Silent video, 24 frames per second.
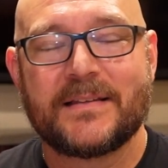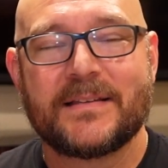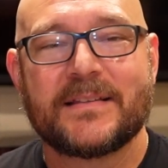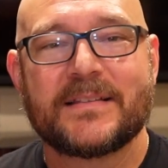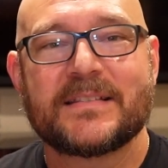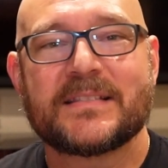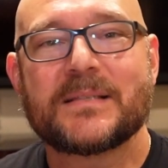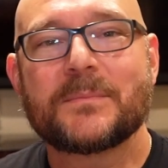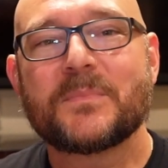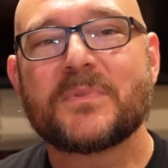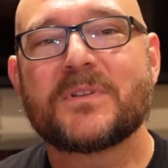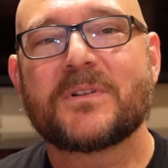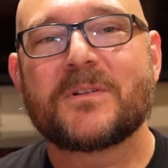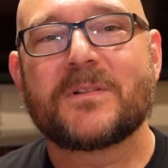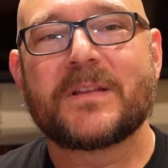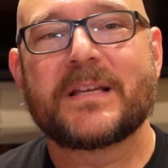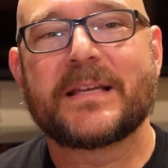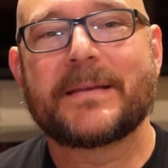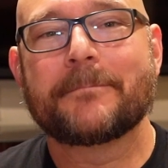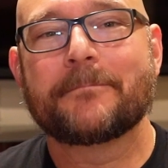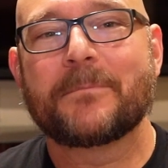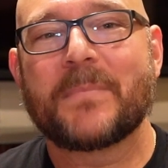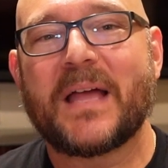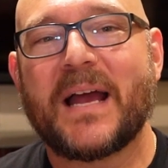
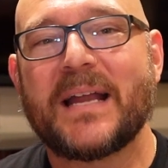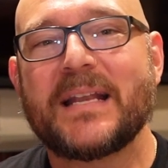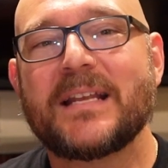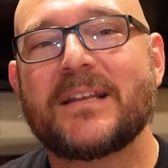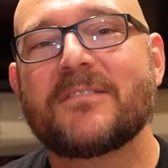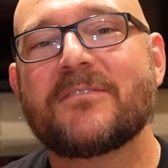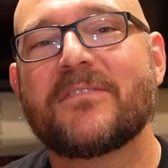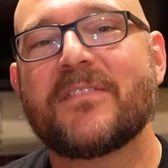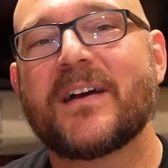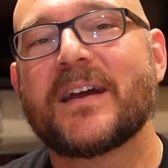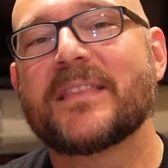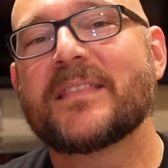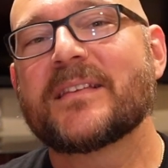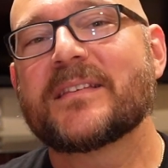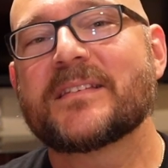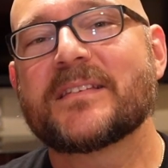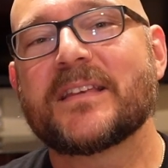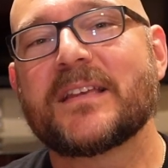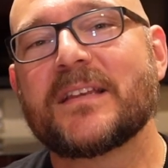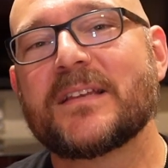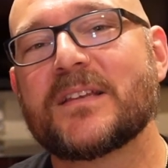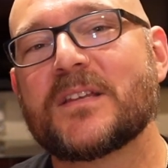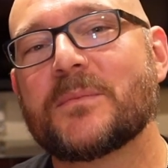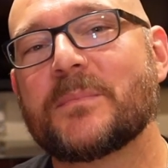Similarly, I didn't find the
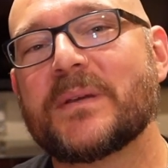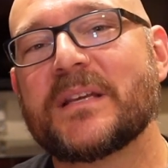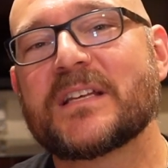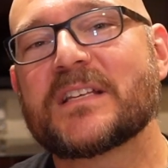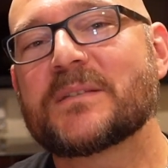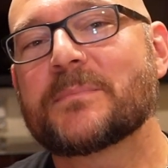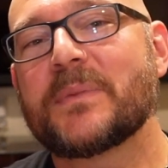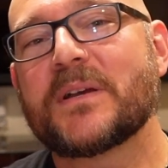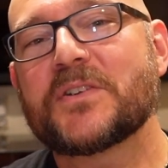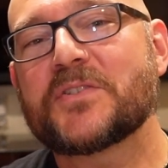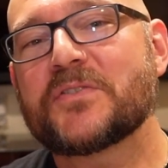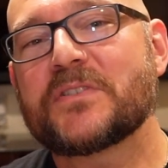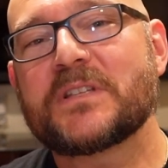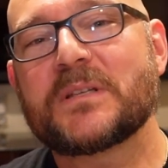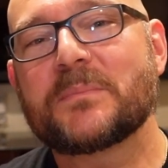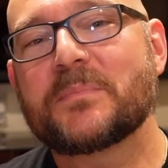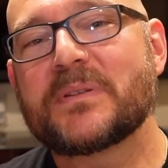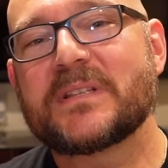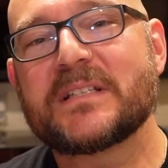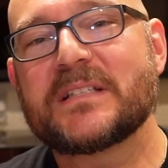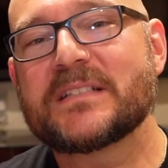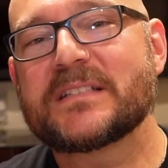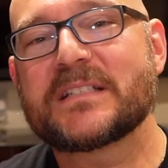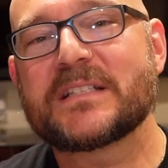Syn to be especially
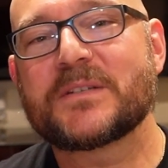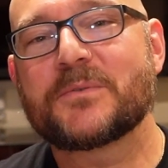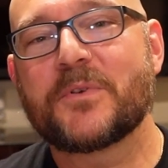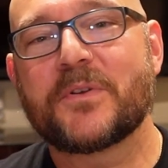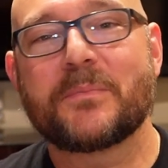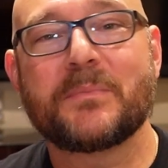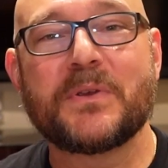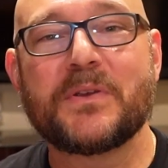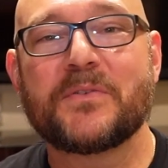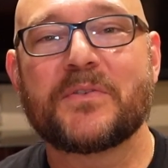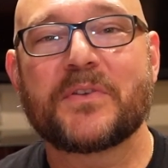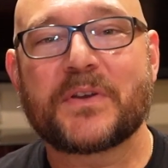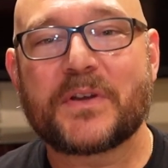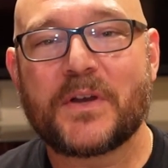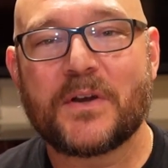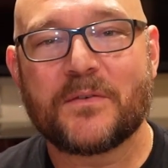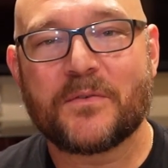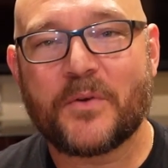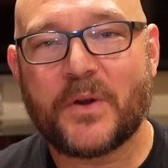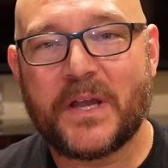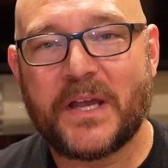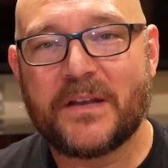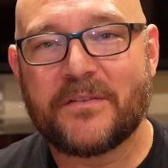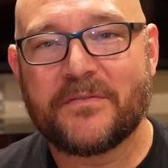pleasing with music
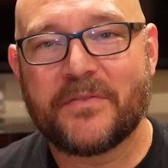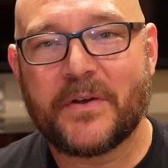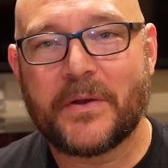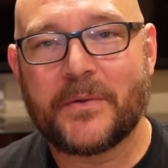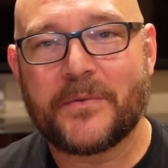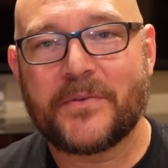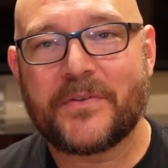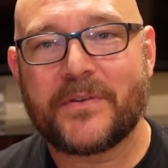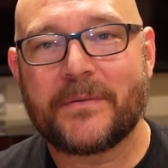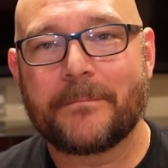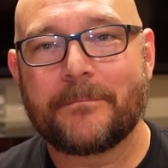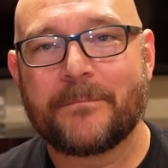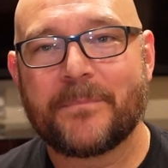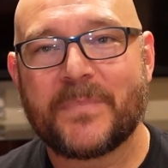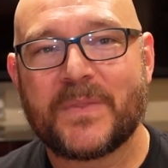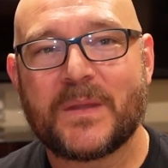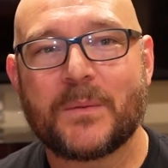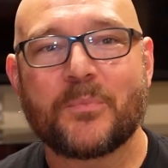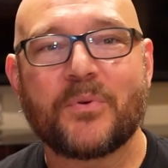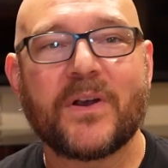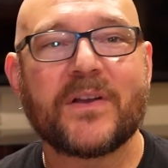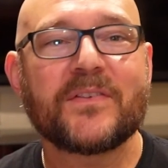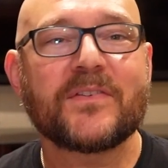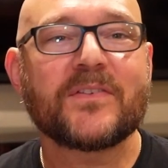over headphones. The
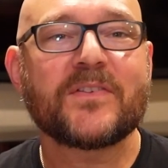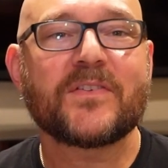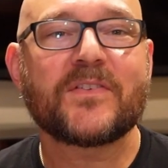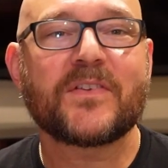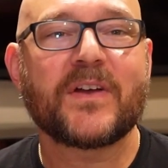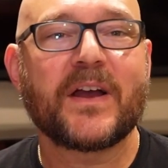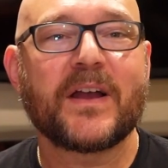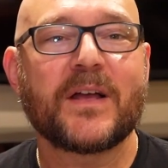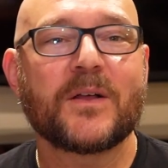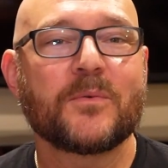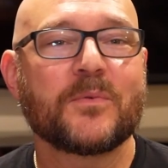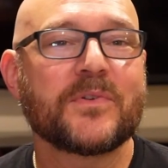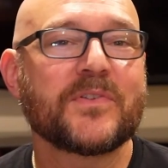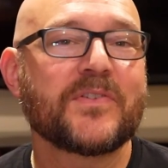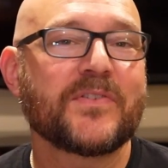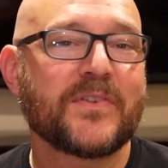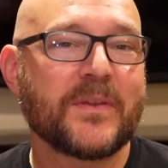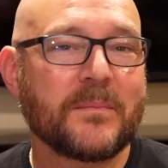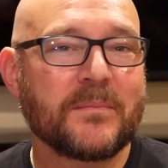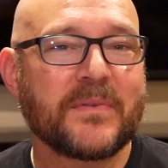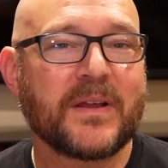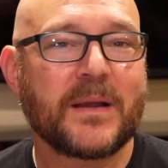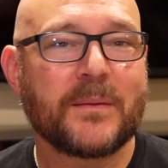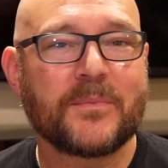presence style was
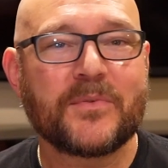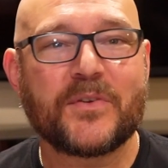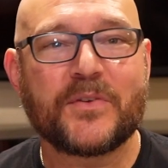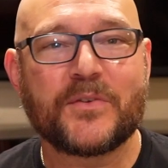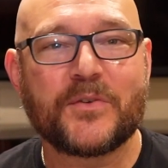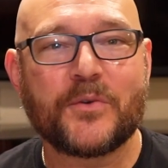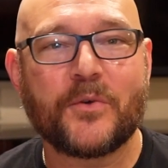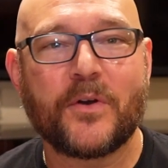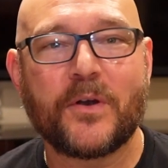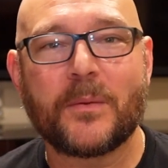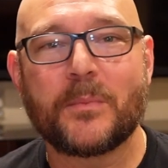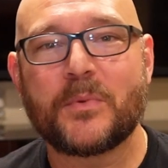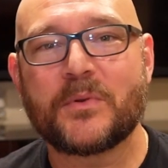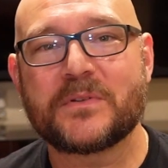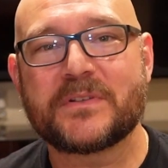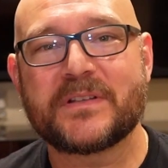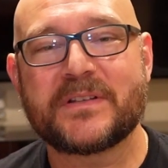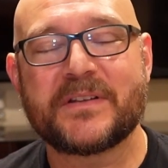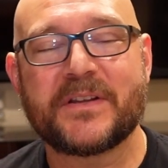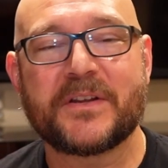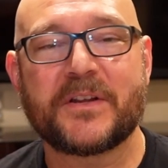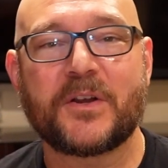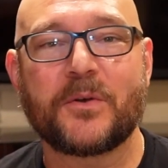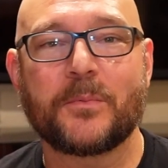sometimes enjoyable to
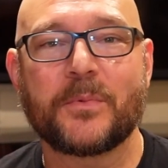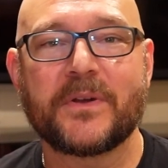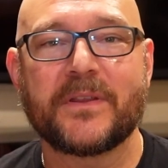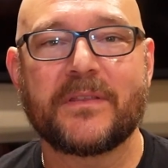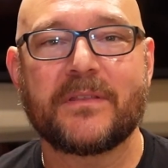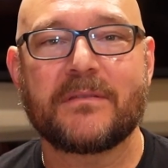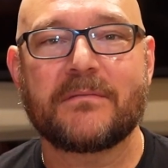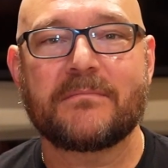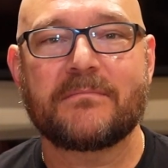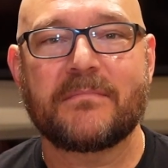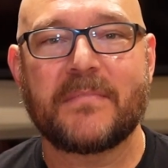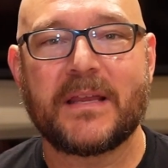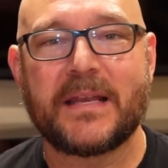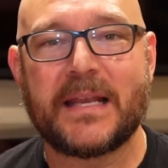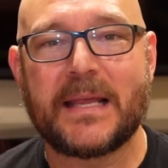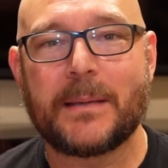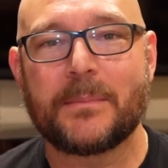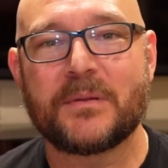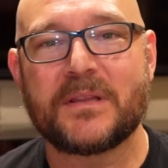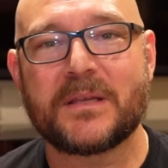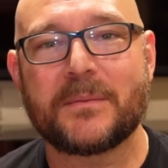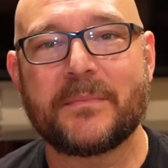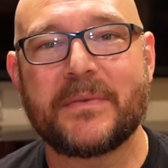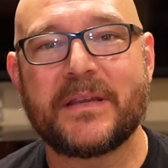tinker with,
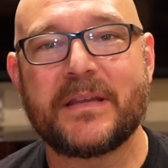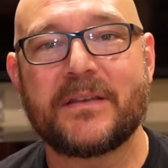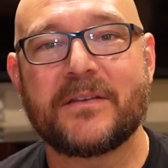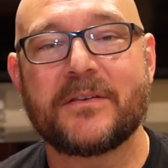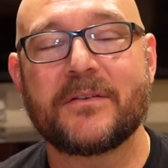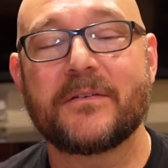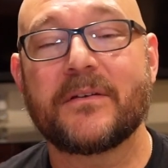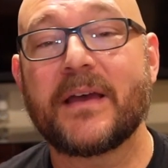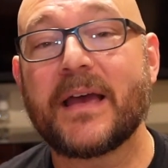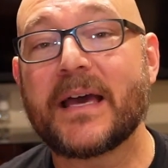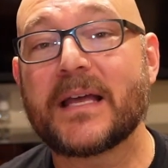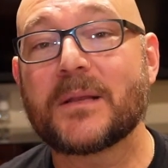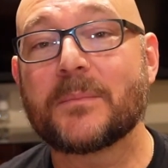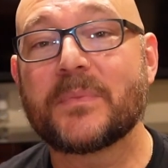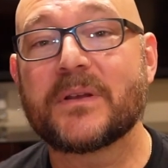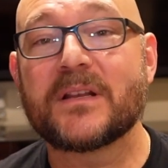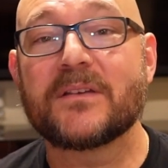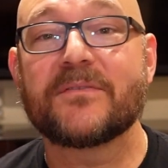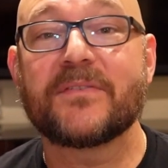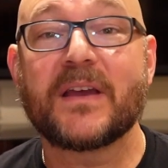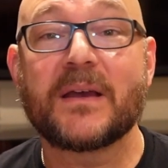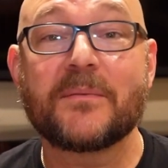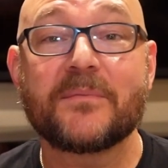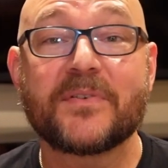enabling me to add a bit
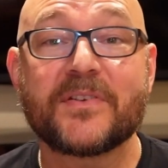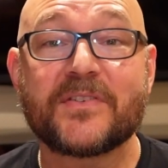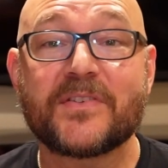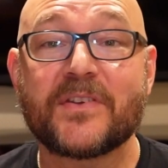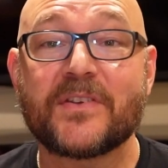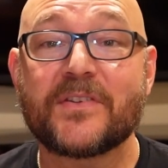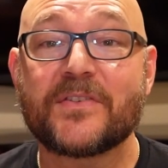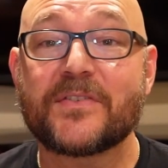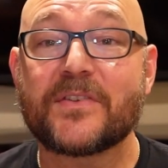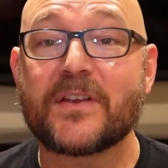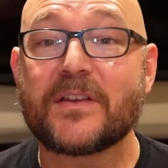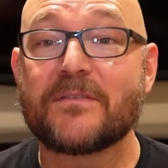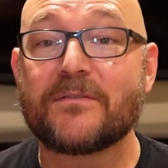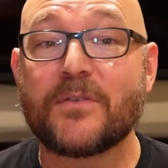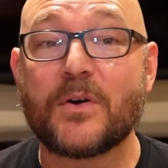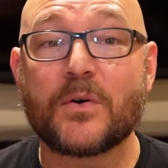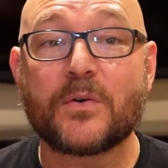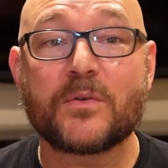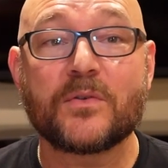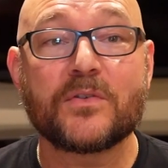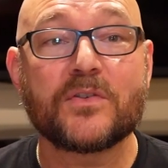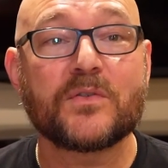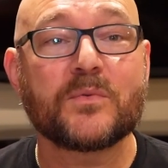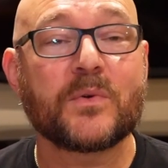of emphasis on
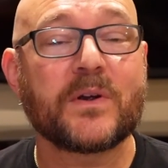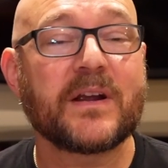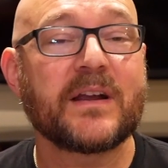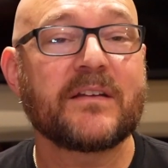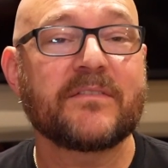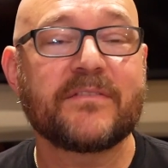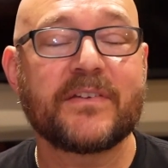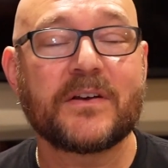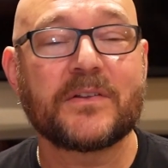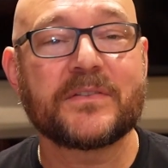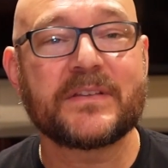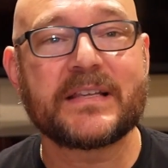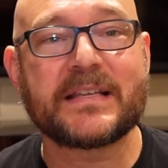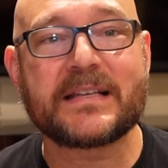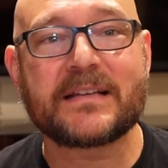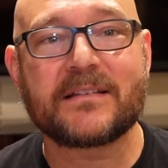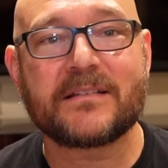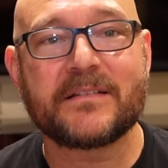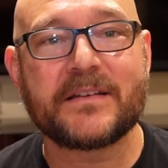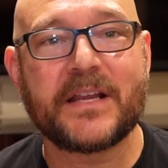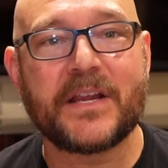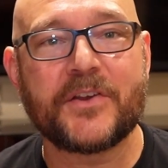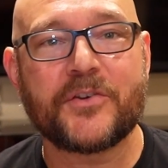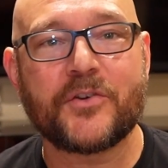vocals where I felt the
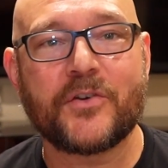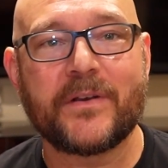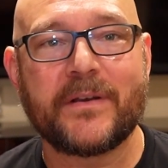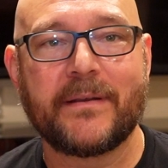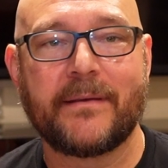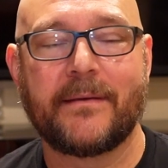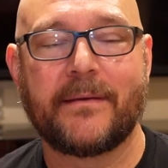inclination.